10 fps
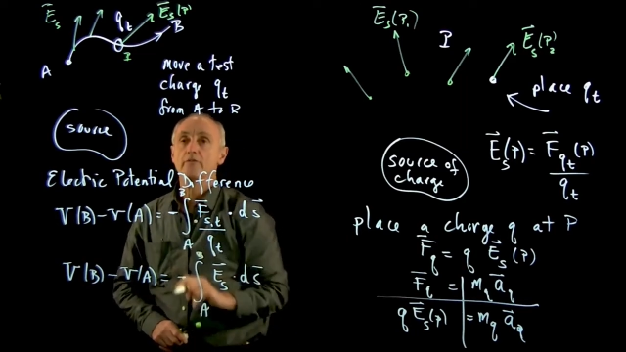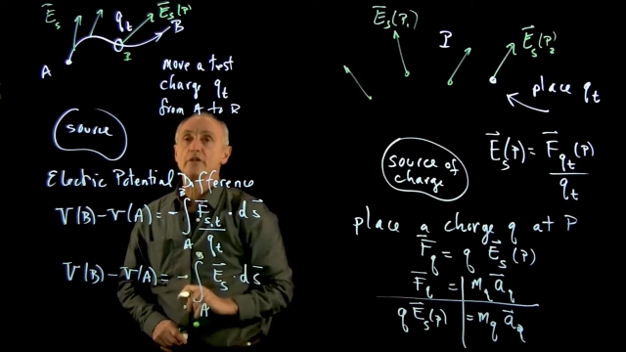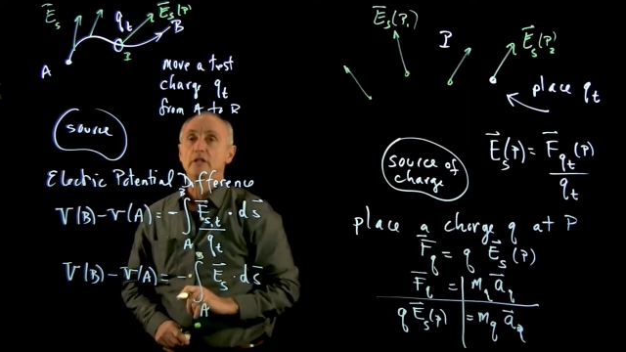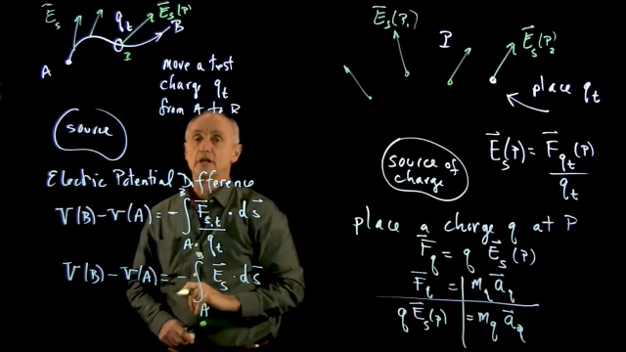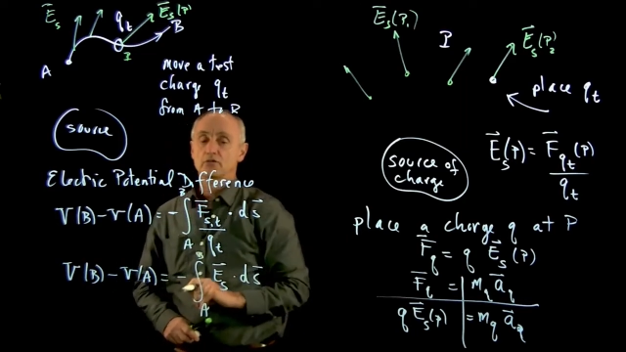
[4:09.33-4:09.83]

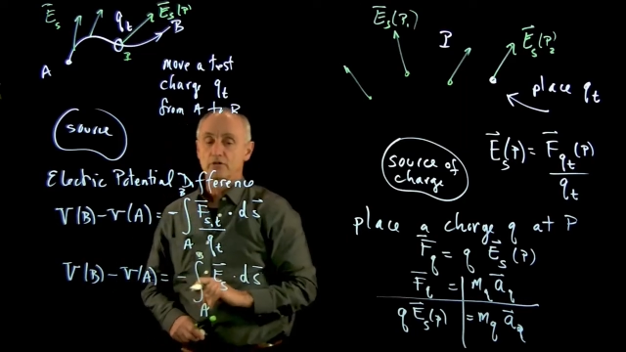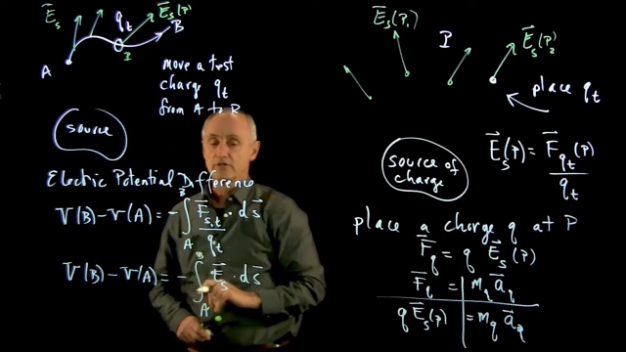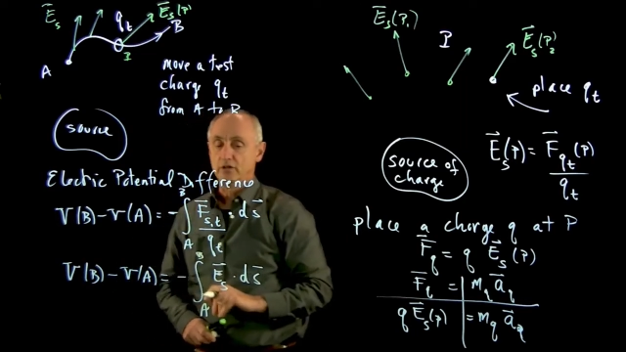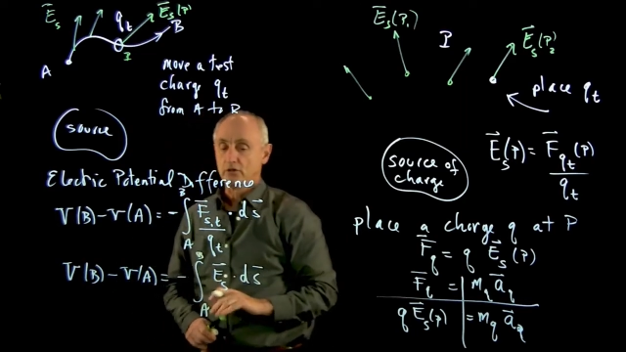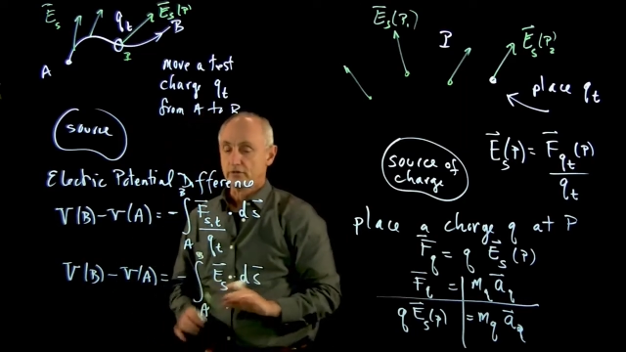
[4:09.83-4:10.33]
of the
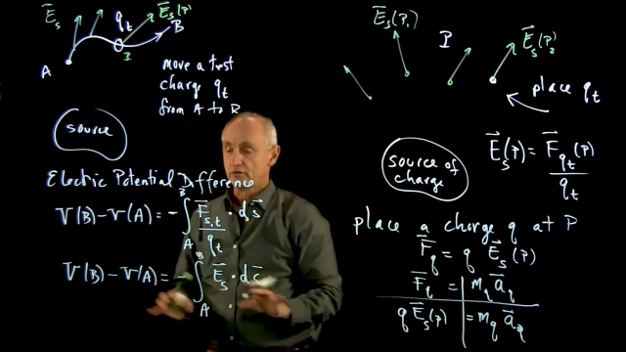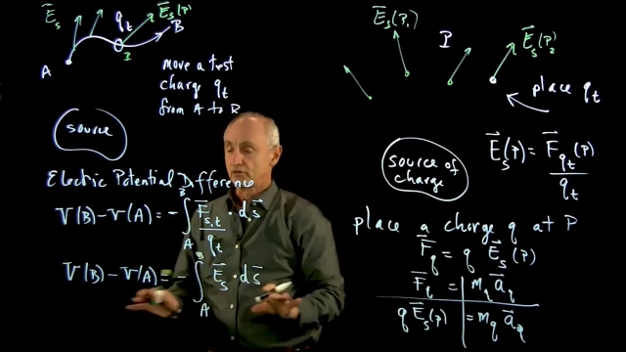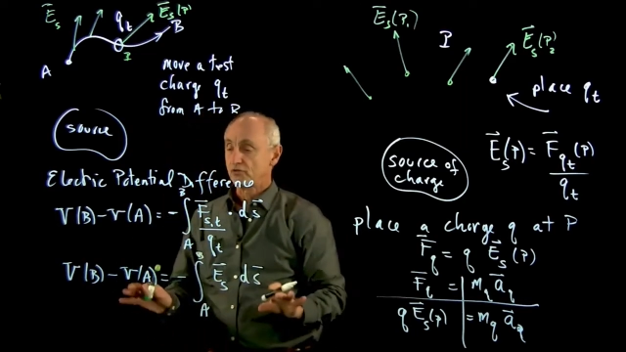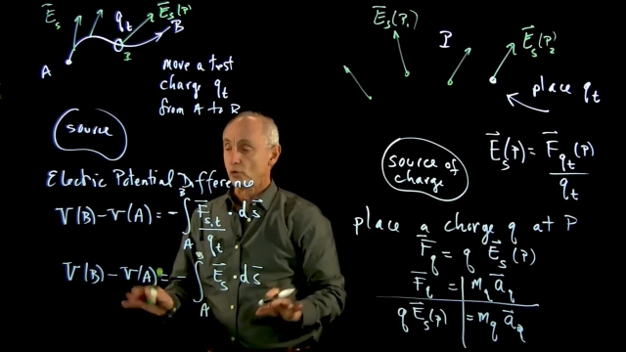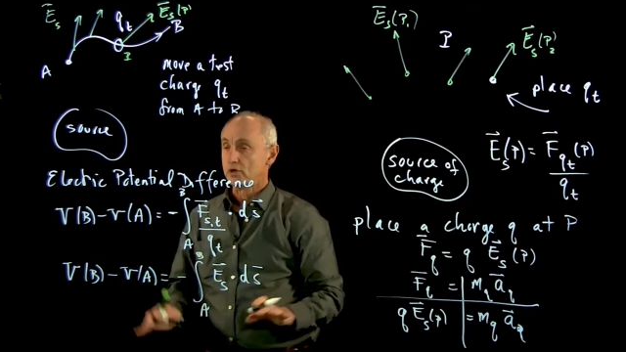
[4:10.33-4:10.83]
electric field of
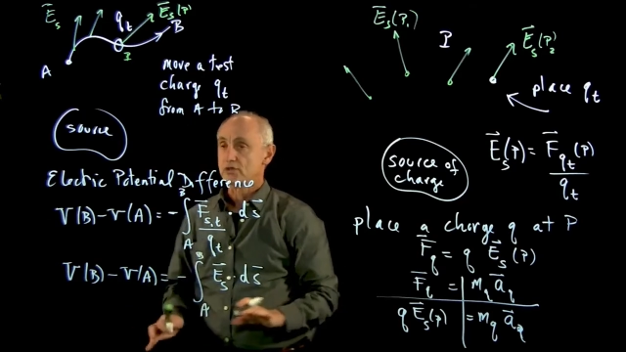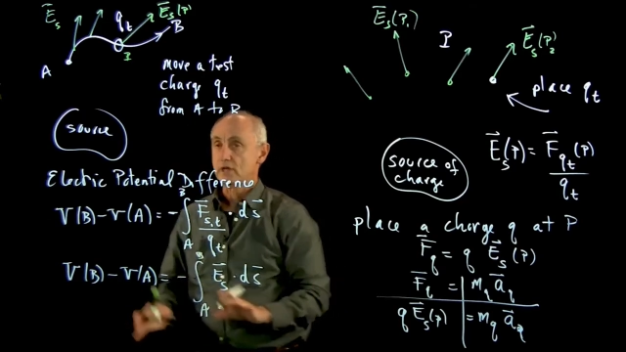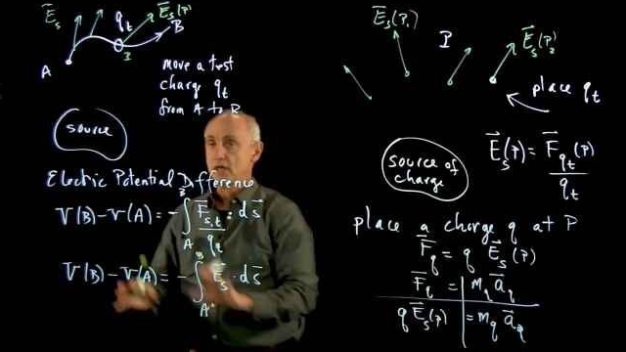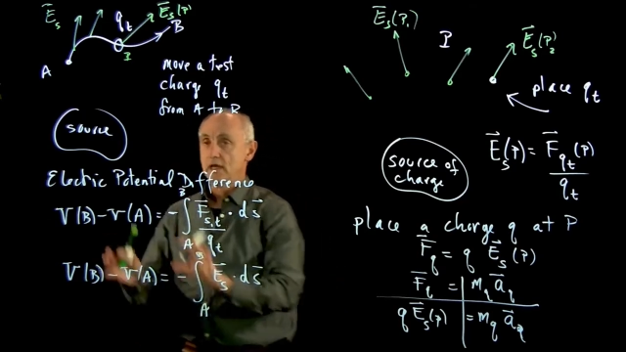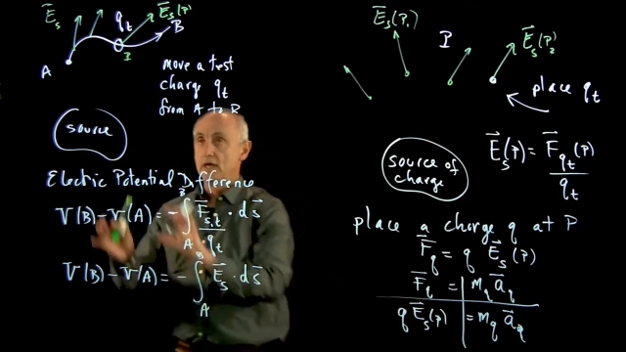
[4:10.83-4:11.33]
the
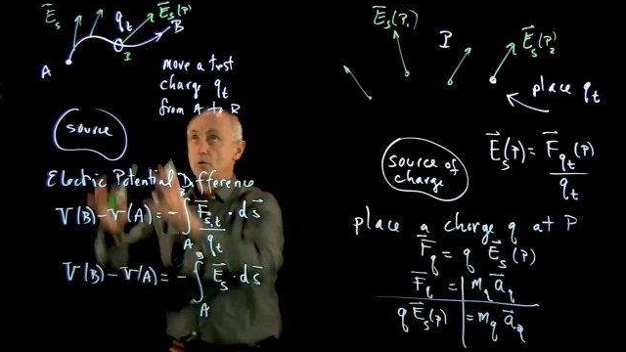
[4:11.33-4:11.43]
source